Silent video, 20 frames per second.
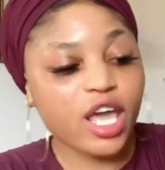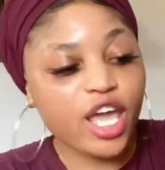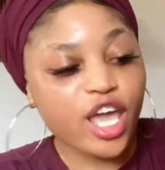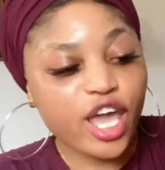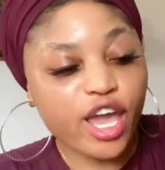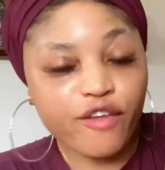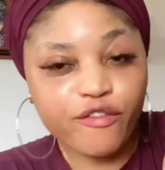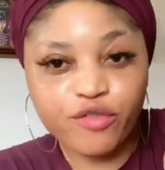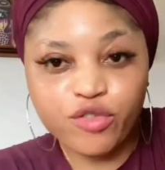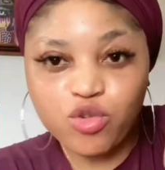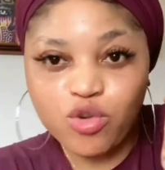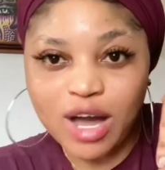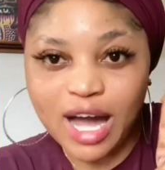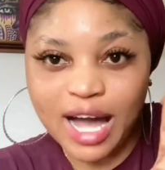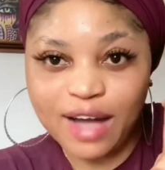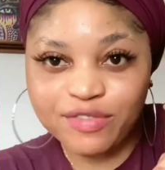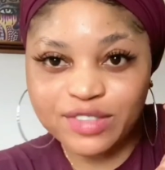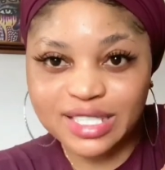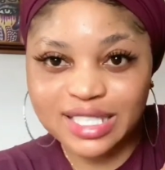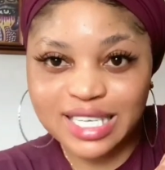If you
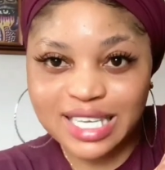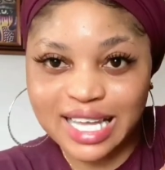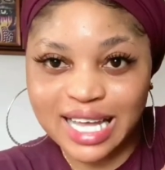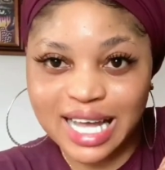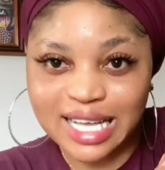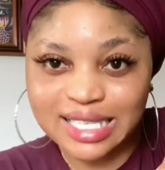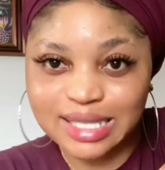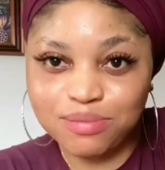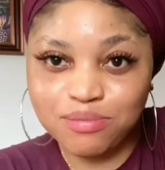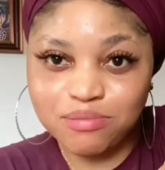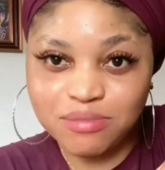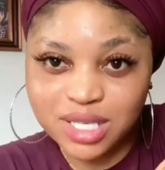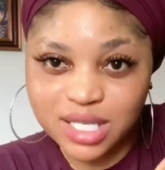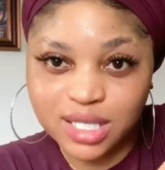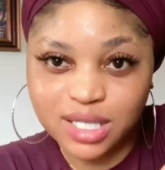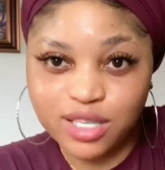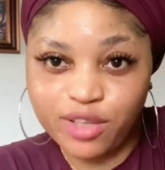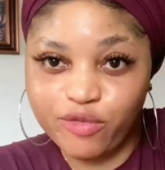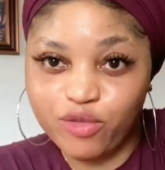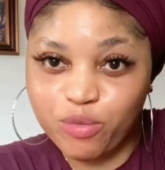have thicker
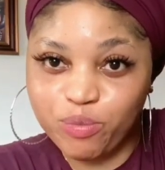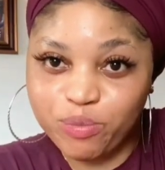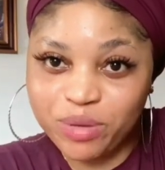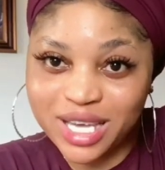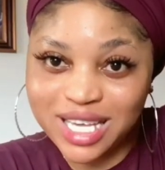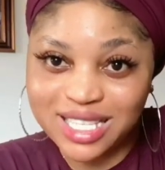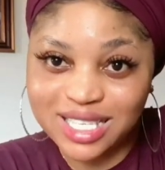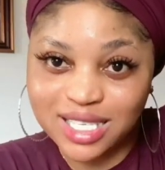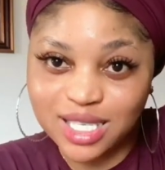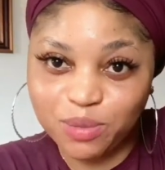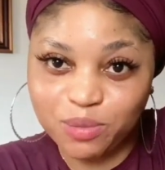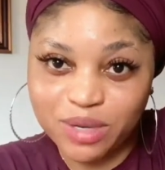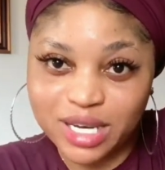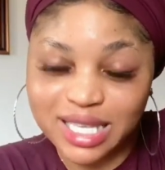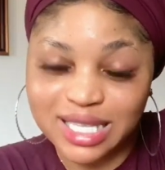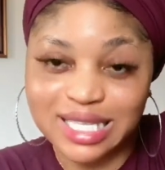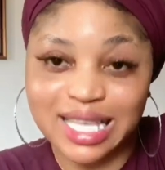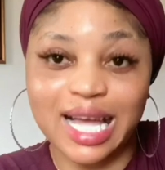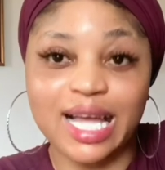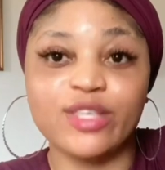meat, if you pick this
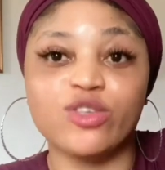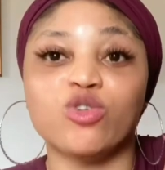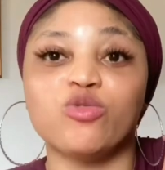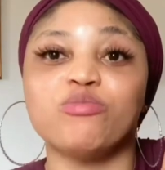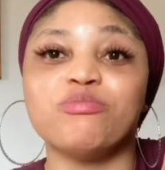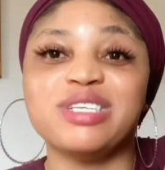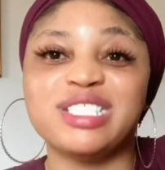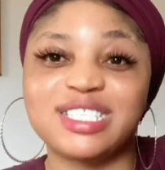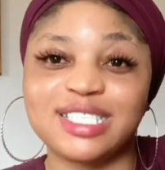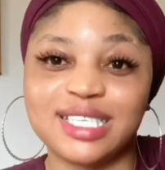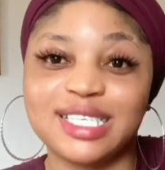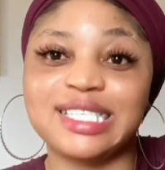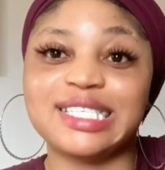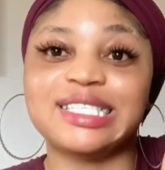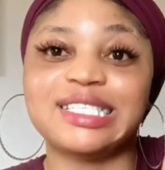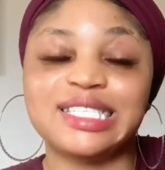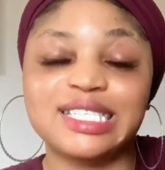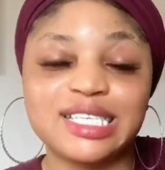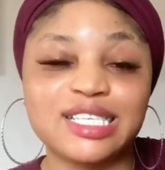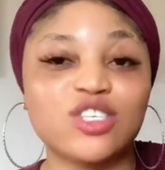place and your meat is
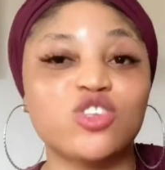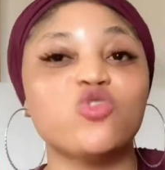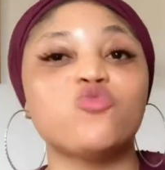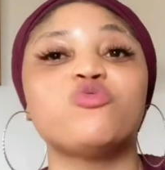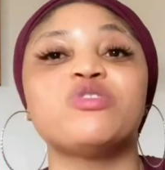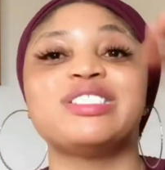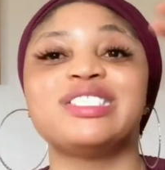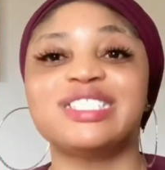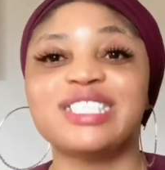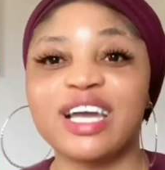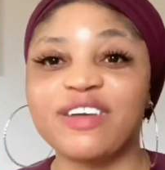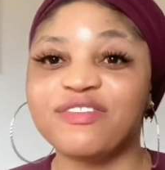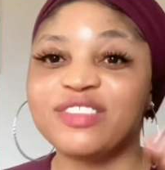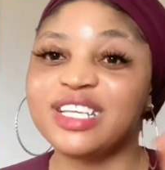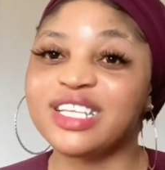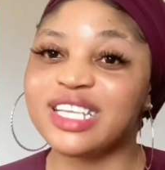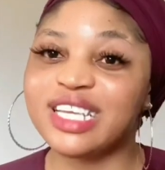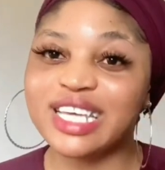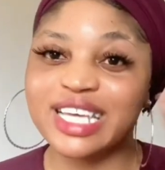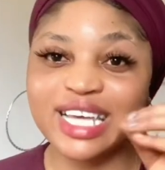thick, you will
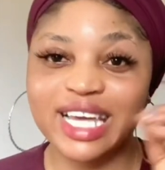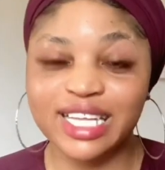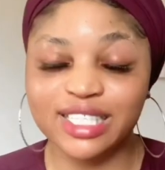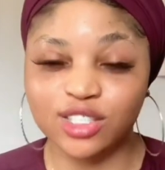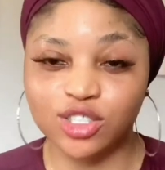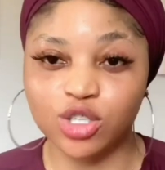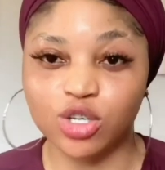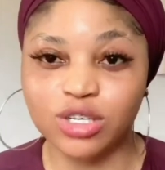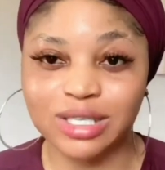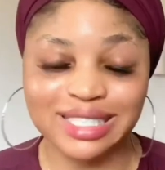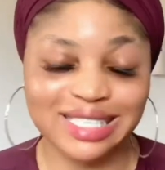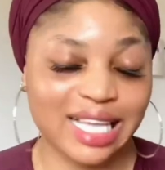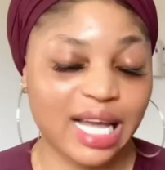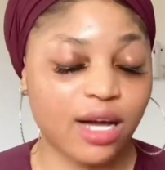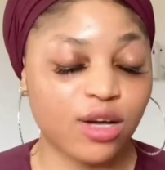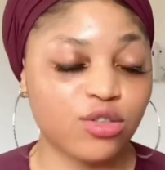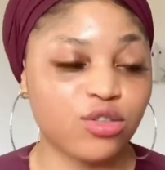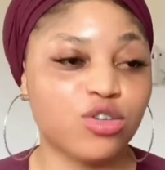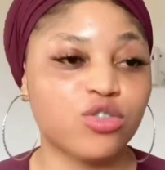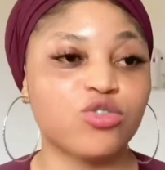definitely get
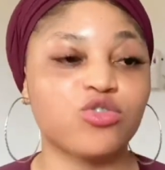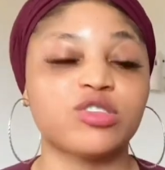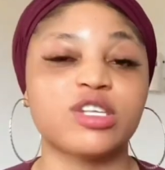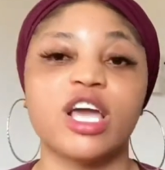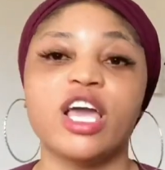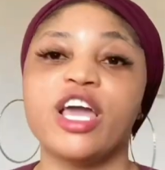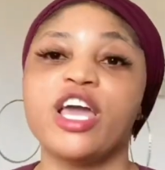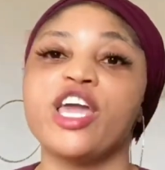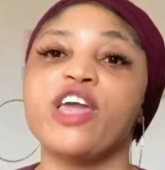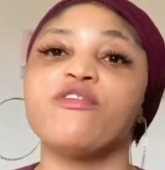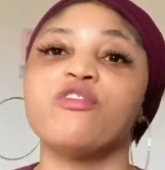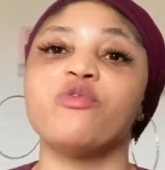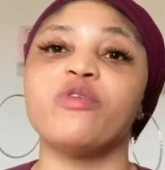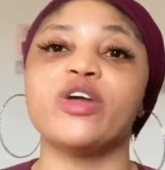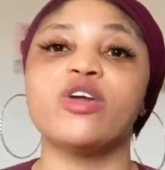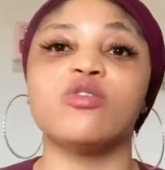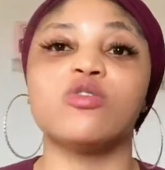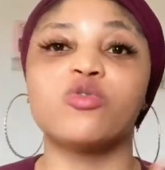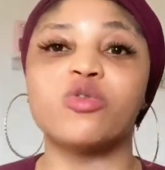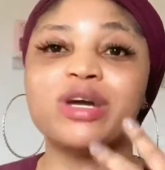dark knuckles. Even
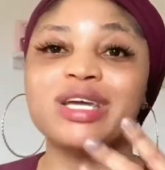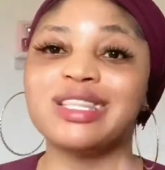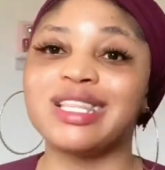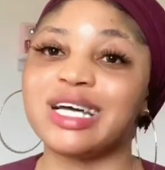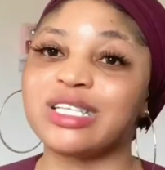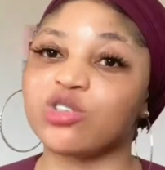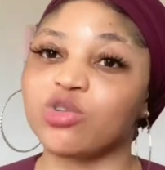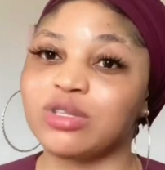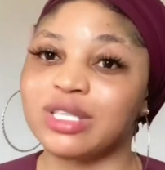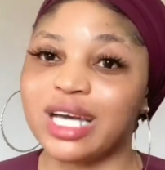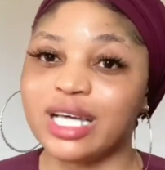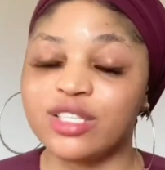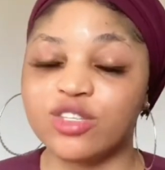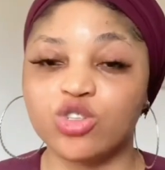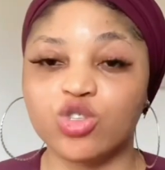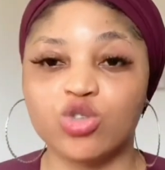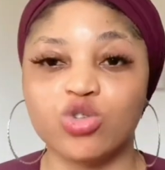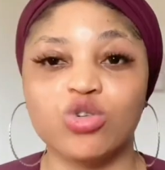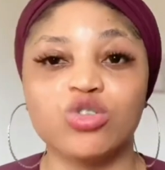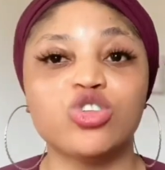when you're going out under the
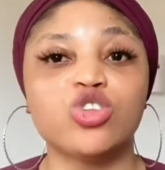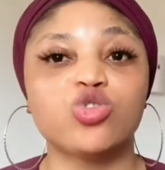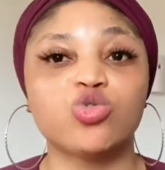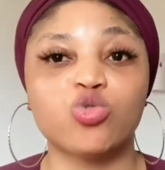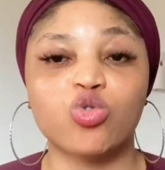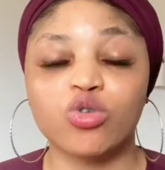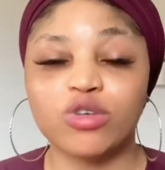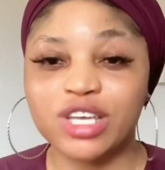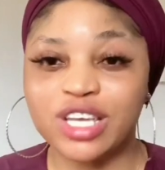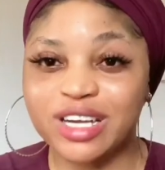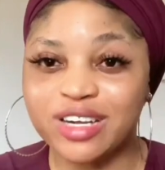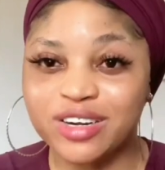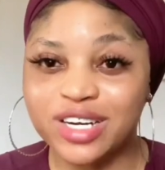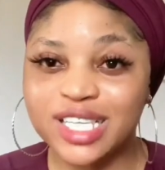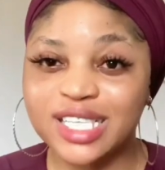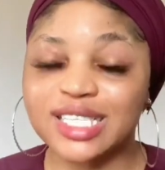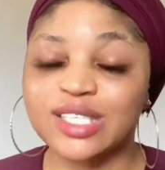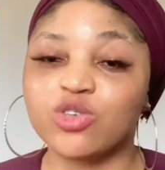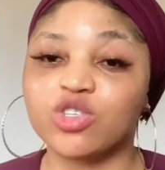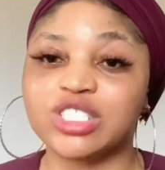sun, it will
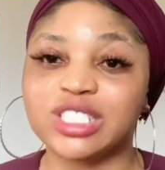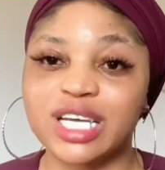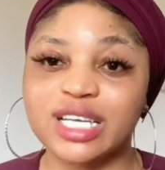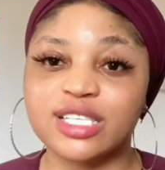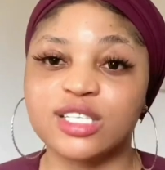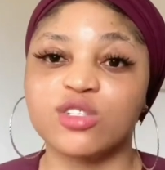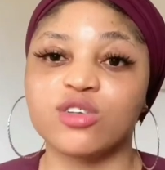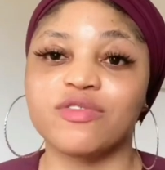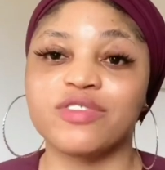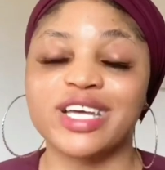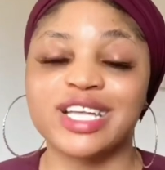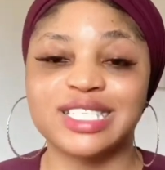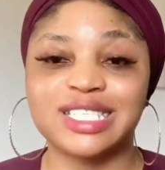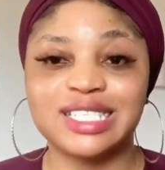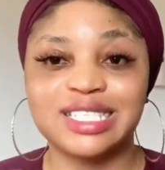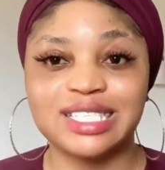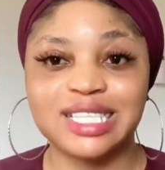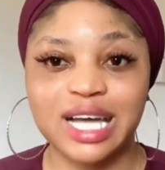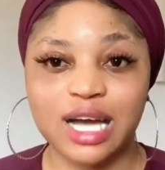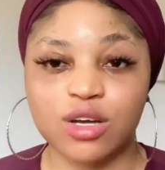increase your chances of
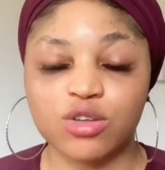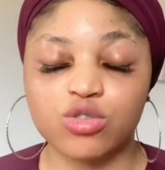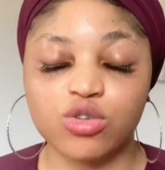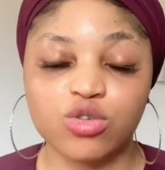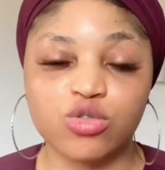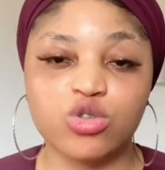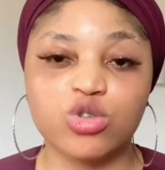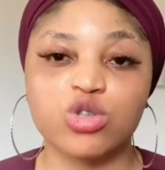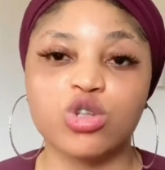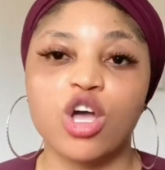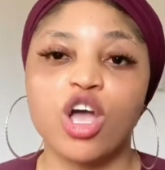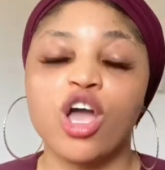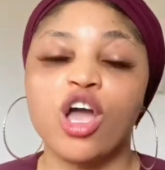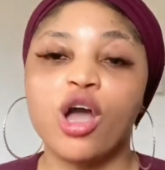getting dark knuckles.